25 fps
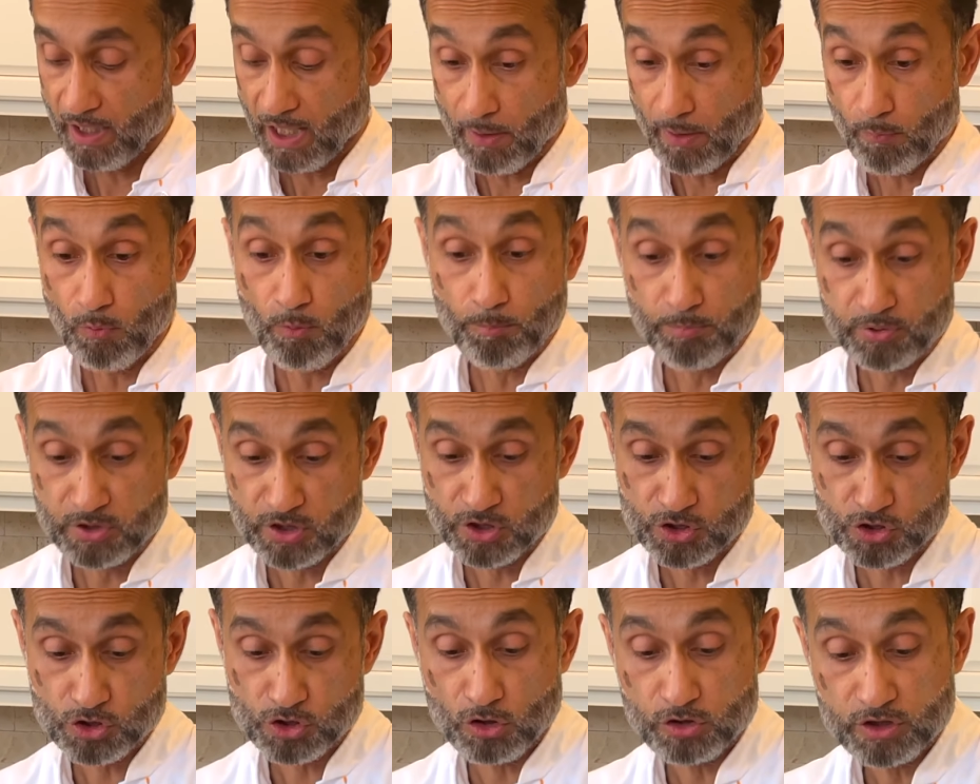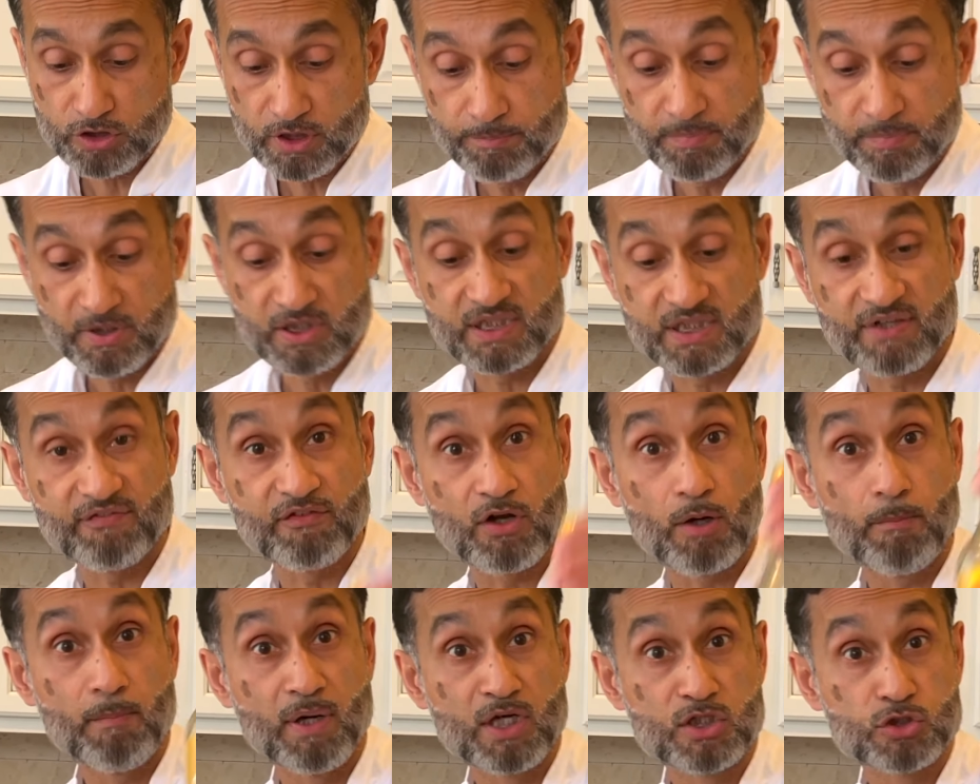I won't put the salt in because I've
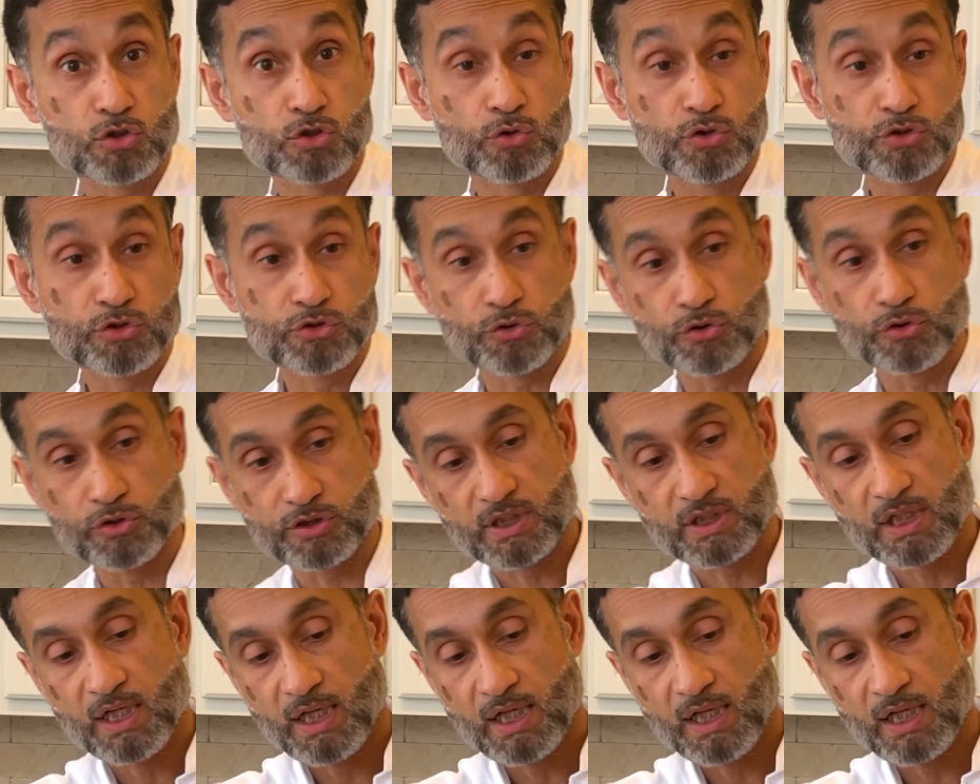got my soy sauce.